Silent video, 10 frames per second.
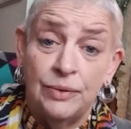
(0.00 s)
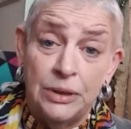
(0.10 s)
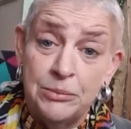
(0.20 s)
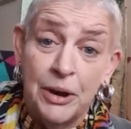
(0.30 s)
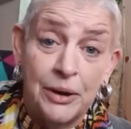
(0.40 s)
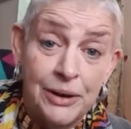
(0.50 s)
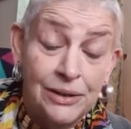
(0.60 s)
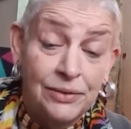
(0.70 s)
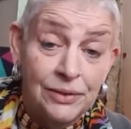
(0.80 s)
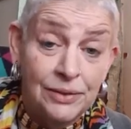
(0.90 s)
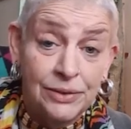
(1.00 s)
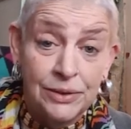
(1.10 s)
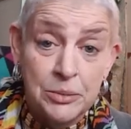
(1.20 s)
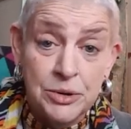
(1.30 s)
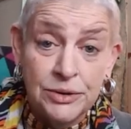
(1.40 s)
flea markets in the
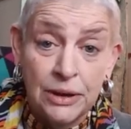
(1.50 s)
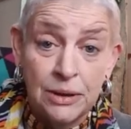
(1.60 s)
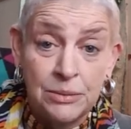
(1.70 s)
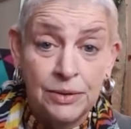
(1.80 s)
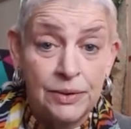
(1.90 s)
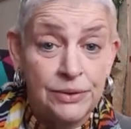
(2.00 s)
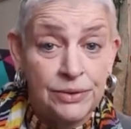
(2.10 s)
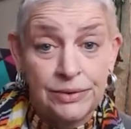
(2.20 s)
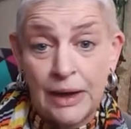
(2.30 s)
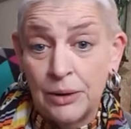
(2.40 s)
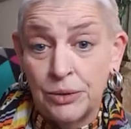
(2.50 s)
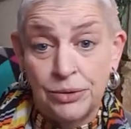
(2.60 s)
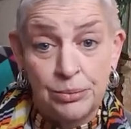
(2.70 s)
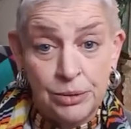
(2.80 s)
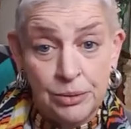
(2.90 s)
summertime, and this town
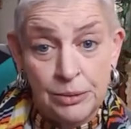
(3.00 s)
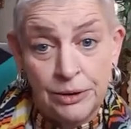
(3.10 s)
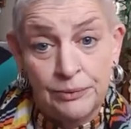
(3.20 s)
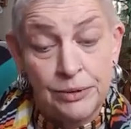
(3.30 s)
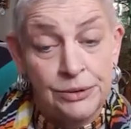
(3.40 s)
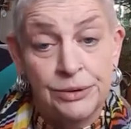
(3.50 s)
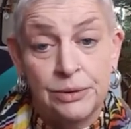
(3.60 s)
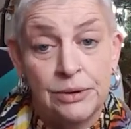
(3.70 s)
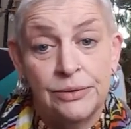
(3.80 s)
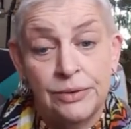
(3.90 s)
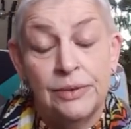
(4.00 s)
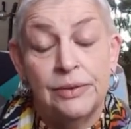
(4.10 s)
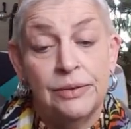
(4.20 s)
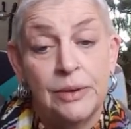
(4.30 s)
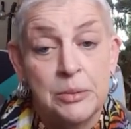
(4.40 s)
is booming for tourists in
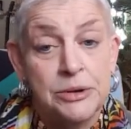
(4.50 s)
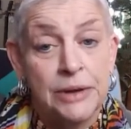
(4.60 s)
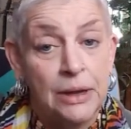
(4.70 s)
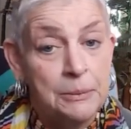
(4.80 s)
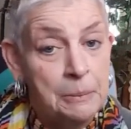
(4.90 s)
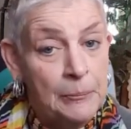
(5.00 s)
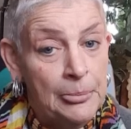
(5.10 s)
the summertime.